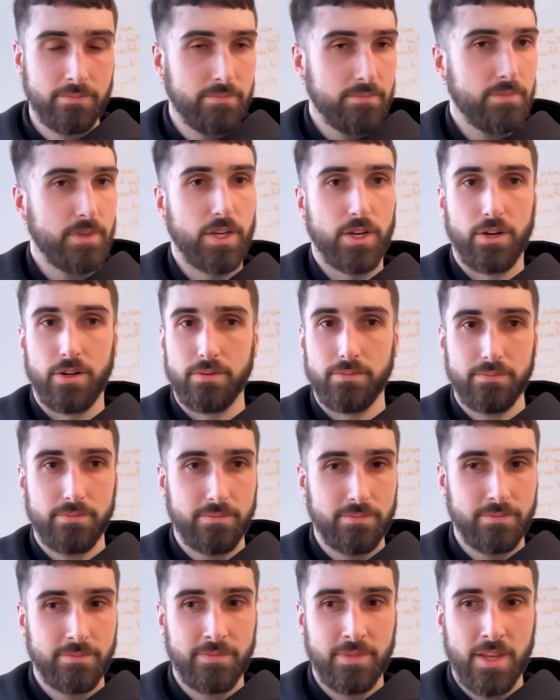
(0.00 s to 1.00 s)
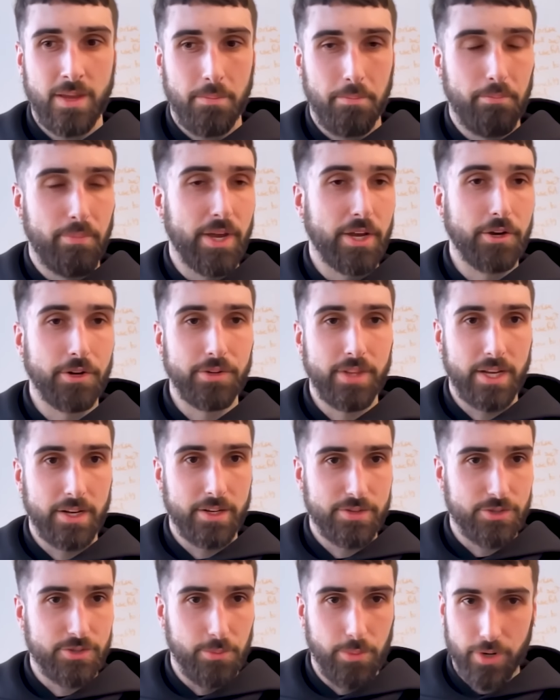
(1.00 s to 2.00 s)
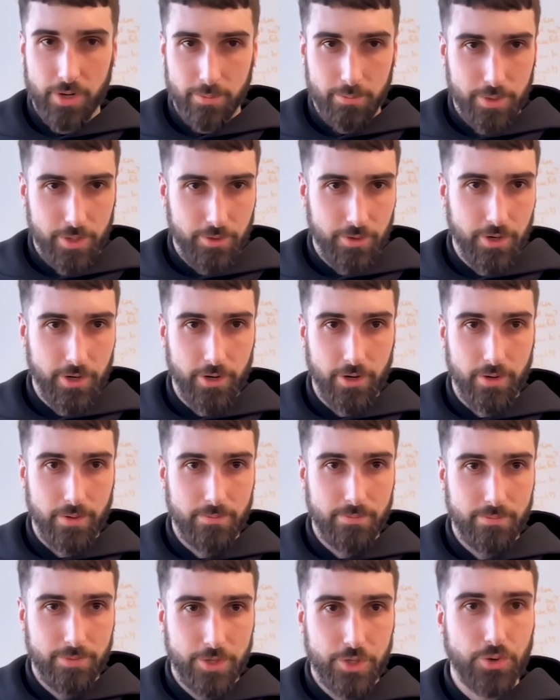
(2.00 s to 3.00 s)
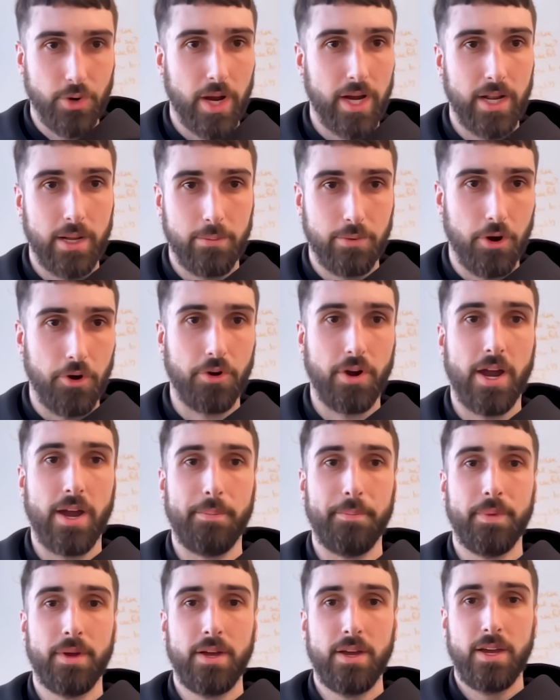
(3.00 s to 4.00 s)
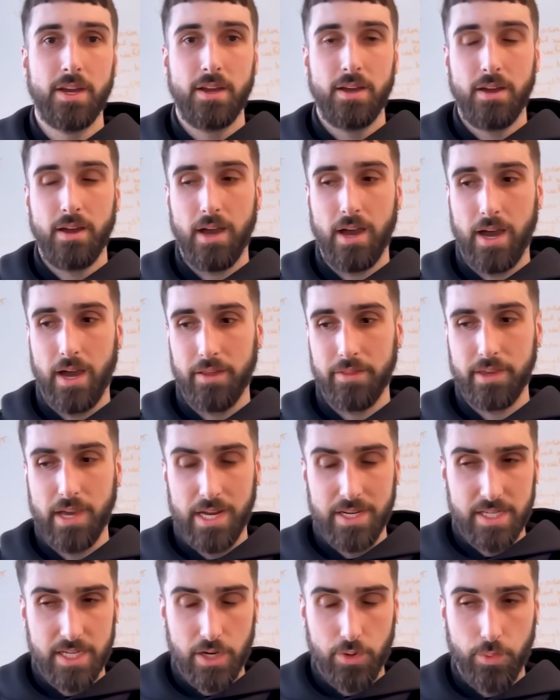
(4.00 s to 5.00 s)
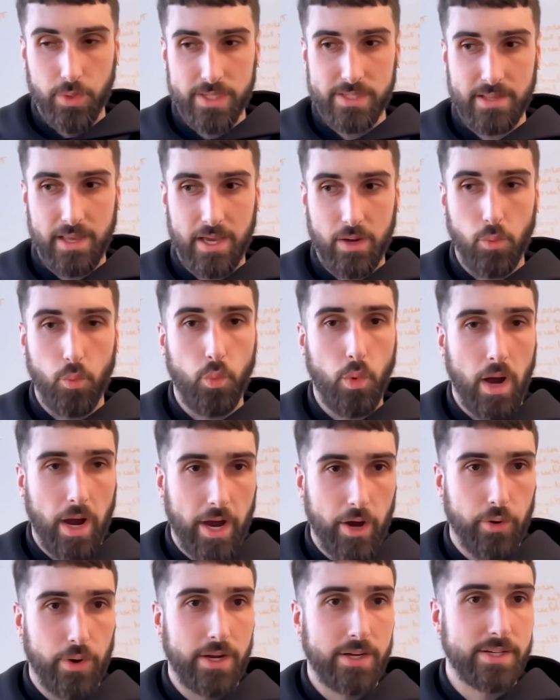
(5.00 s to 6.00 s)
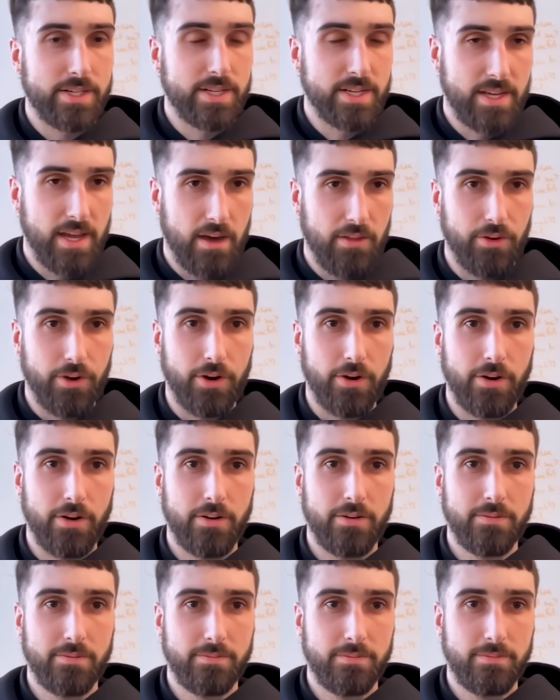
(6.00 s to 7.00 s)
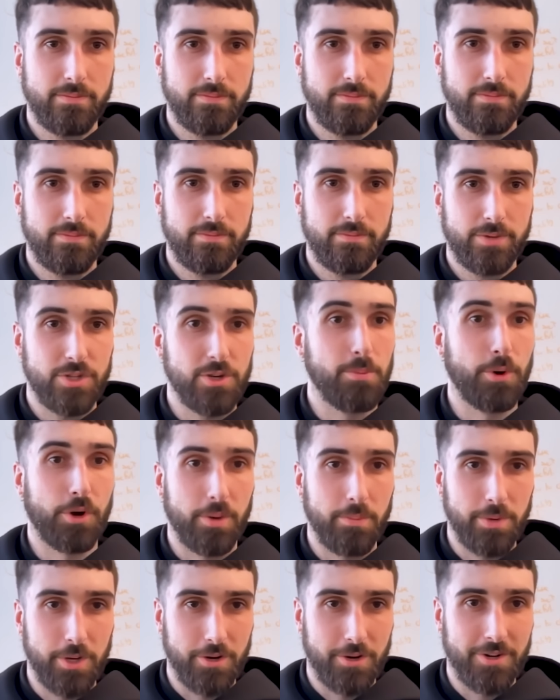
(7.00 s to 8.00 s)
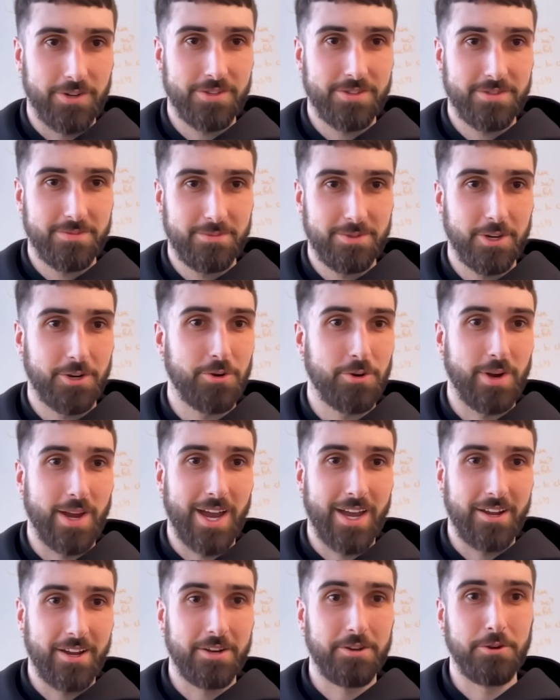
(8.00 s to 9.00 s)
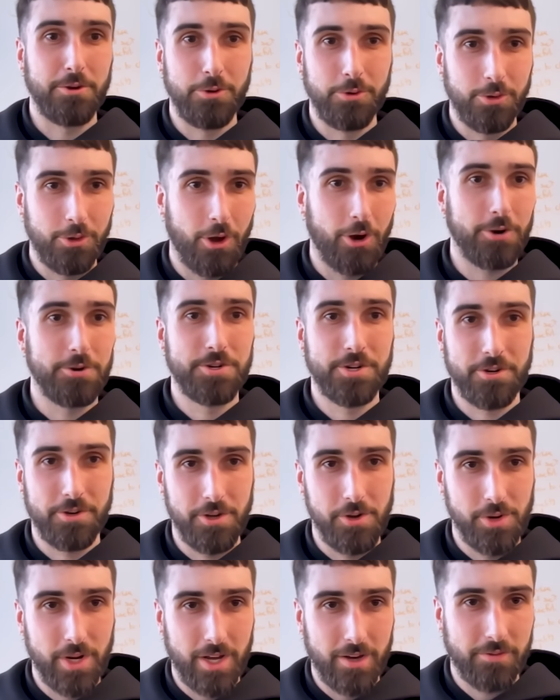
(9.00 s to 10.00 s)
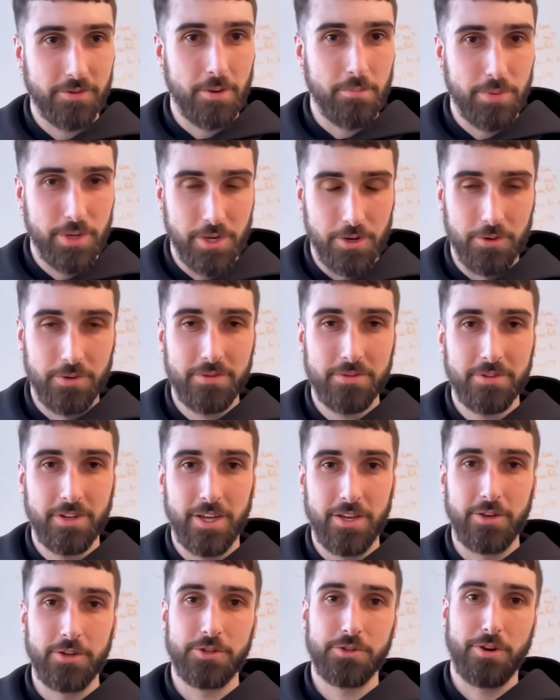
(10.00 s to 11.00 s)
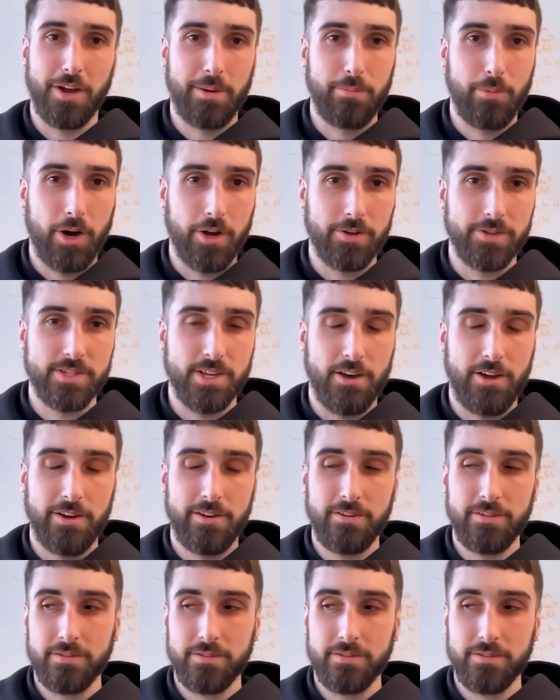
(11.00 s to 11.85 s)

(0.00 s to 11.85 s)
bigger than a supercomputer training program. The idea was like wiring together supercomputers to create a new, larger unit of compute that you could train models on.